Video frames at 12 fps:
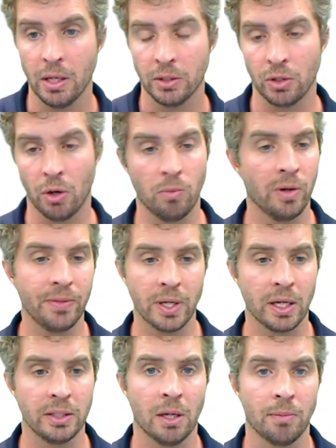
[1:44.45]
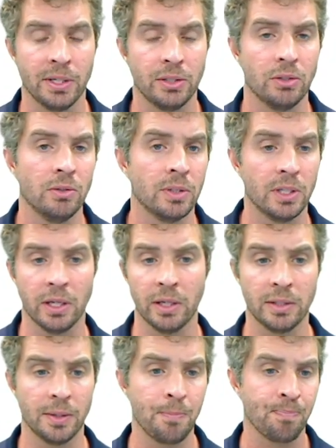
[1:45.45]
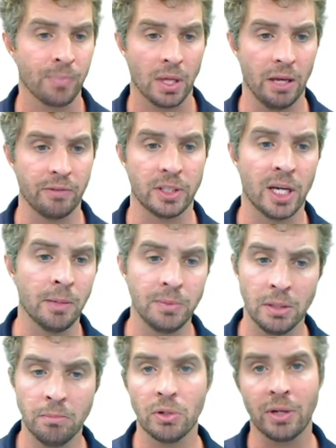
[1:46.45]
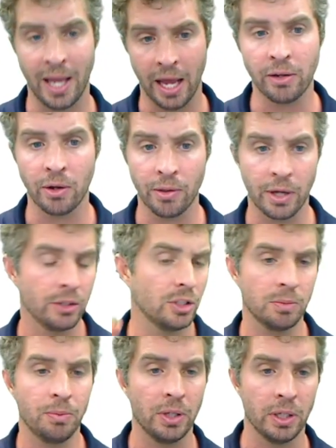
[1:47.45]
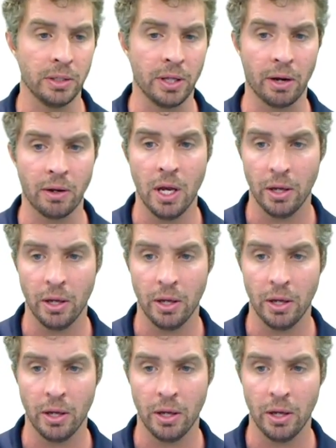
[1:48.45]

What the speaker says: So one thing I tell my students is, if a times symbol can go there, just put it in there.